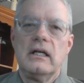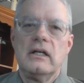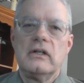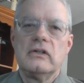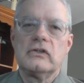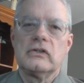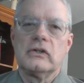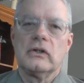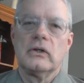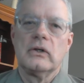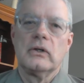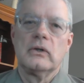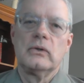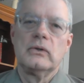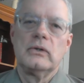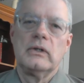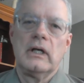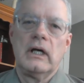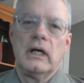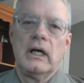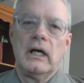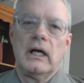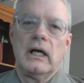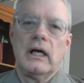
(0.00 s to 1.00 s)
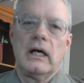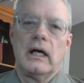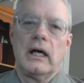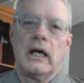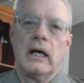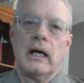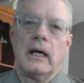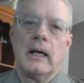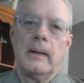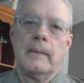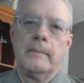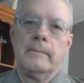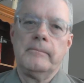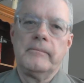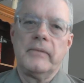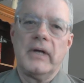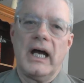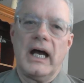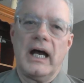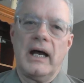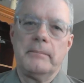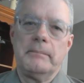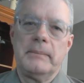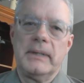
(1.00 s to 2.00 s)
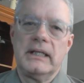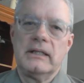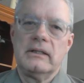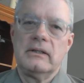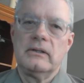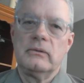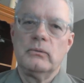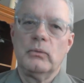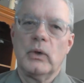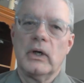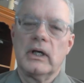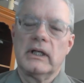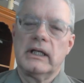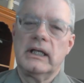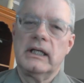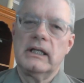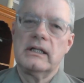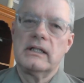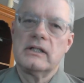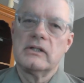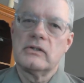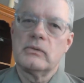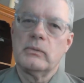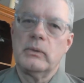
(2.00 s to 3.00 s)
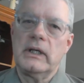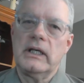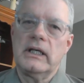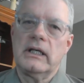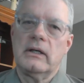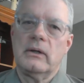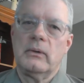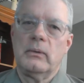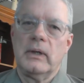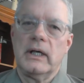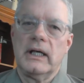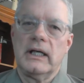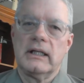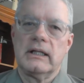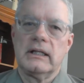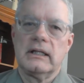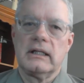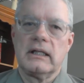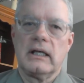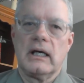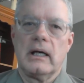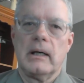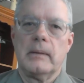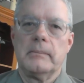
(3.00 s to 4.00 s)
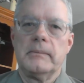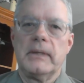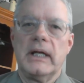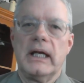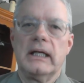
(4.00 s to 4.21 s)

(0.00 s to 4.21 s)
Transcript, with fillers: So um, I've been working this week with um,